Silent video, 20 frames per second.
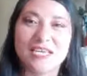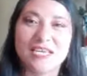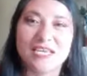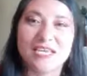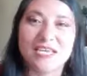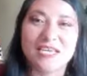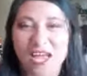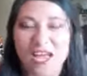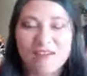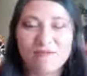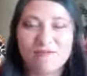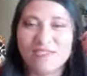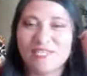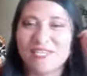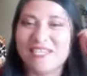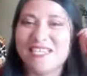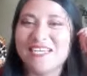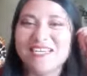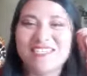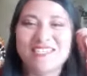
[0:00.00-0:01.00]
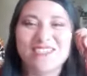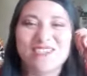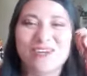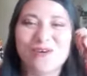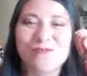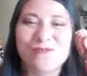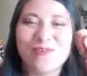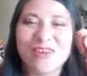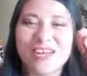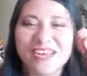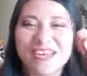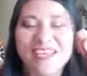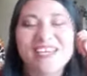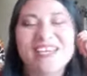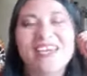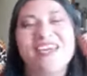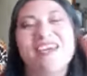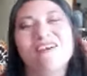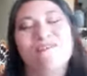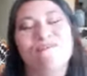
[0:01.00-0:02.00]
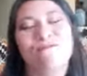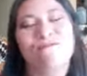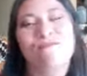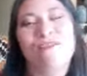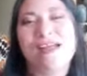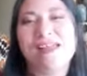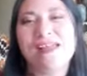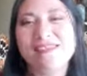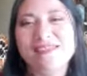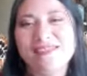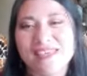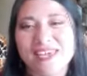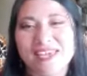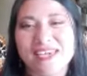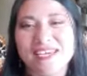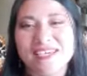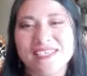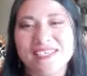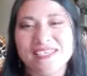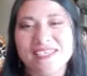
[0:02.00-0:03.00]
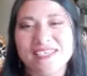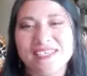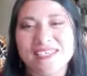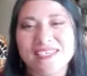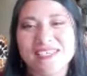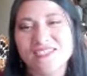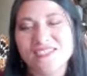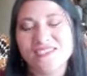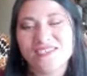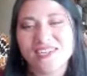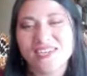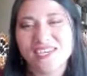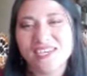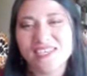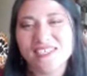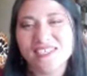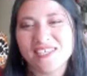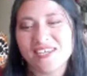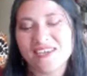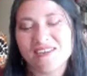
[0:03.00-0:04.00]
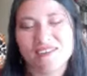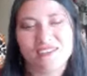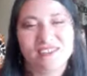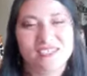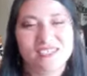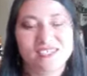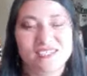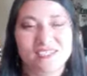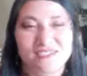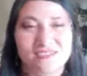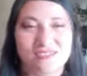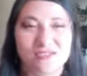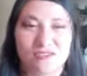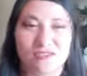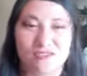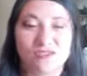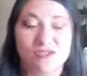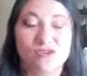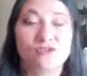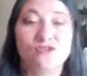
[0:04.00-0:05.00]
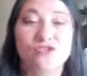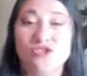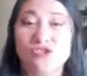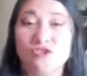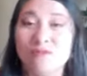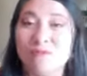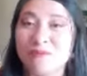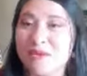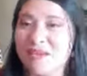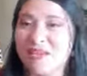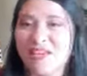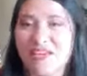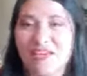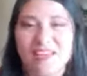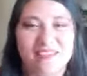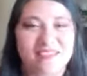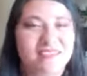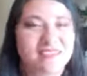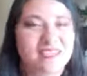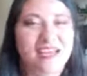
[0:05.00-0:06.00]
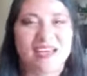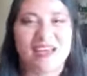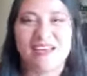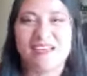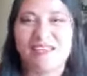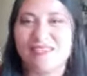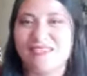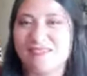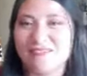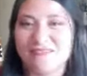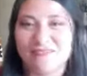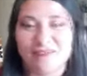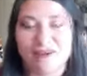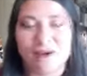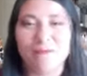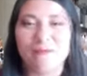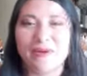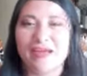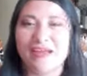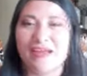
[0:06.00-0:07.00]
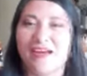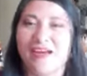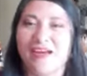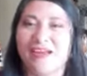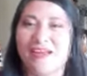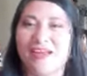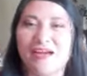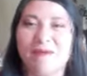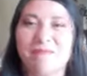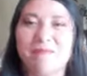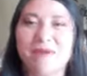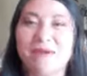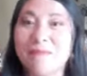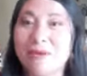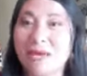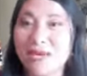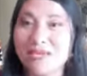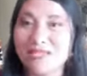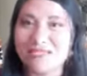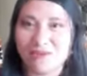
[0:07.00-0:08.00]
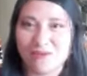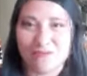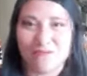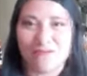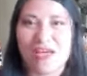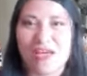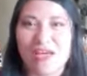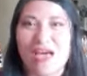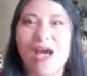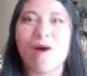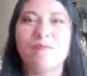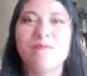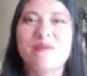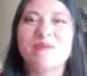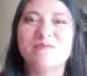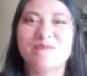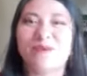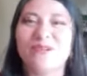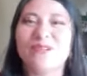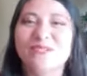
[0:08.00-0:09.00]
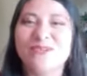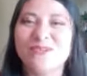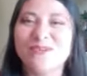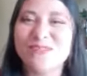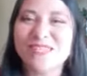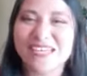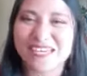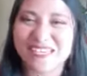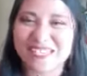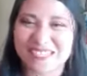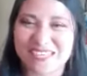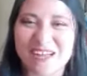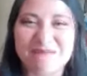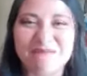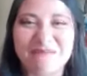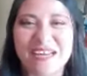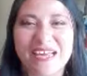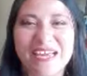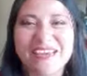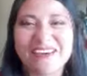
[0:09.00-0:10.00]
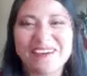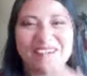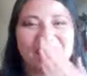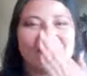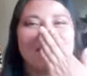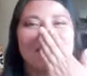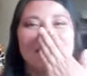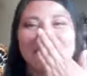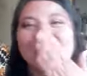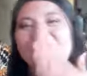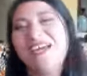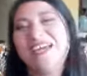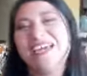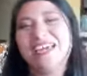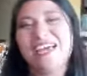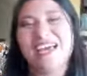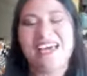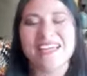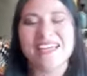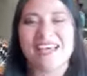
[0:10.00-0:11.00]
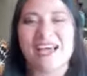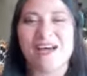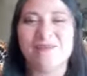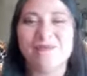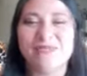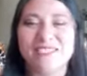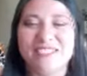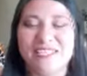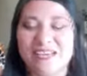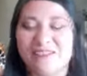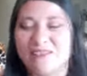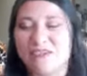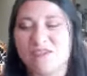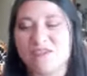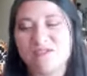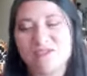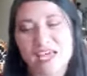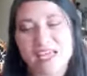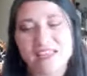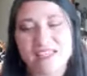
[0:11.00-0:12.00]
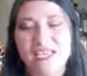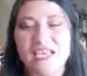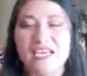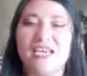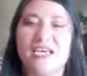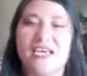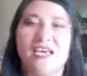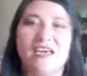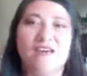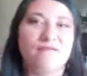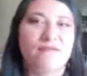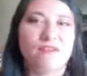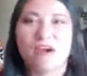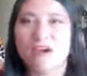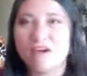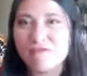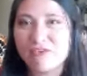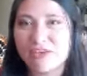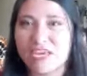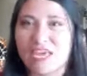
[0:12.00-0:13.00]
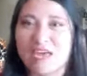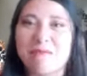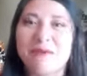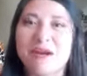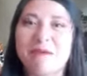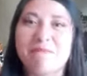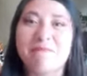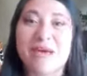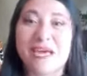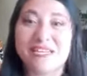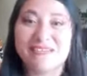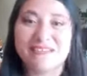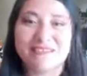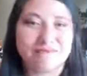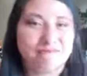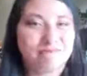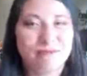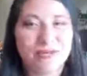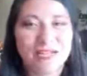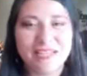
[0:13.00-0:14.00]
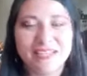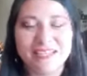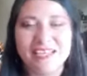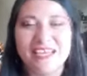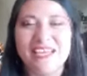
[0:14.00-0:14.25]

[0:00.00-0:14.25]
I've seen so many fun things on the internet, on this YouTube, that, oh my God, I'm amazed of how people do this. I'm like, oh my God, I would never do that in front of a camera, but well,